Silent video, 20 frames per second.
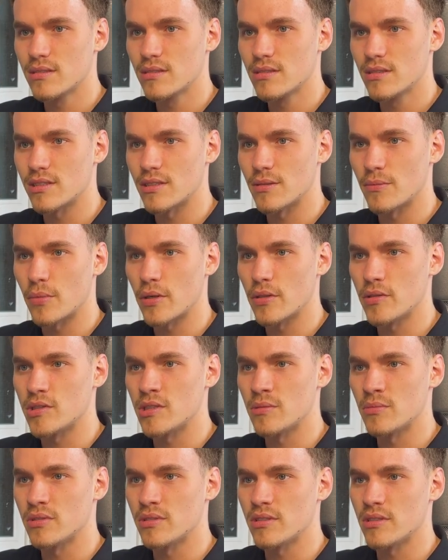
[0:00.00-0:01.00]

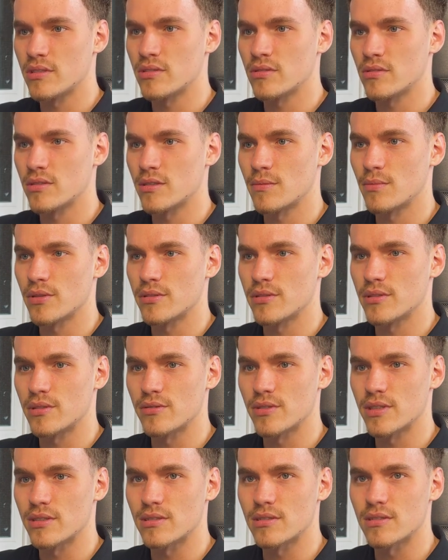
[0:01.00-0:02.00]
Symposium on disorder, broken
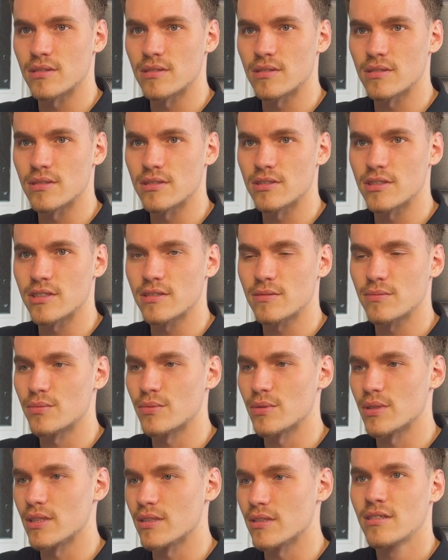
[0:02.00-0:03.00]
grids, and non-logic.
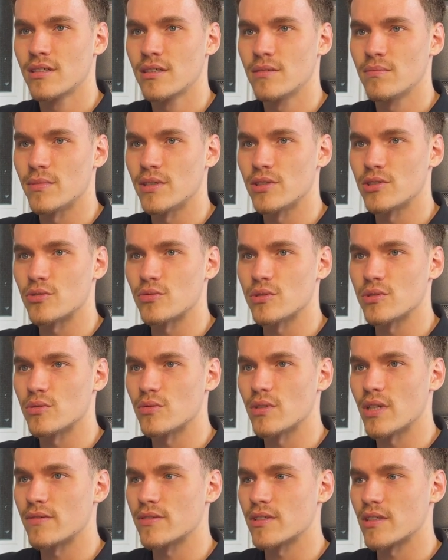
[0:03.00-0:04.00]
Brilliant. Make sure it's all
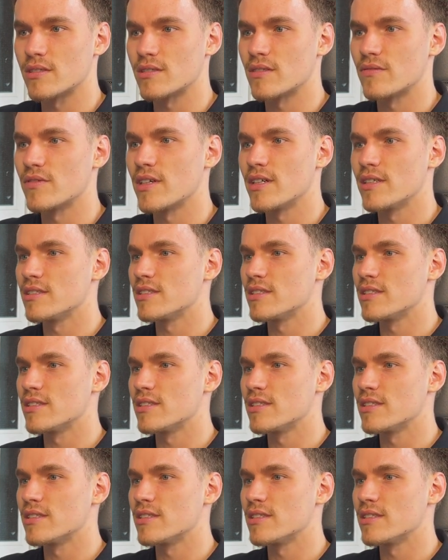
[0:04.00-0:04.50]
left justified.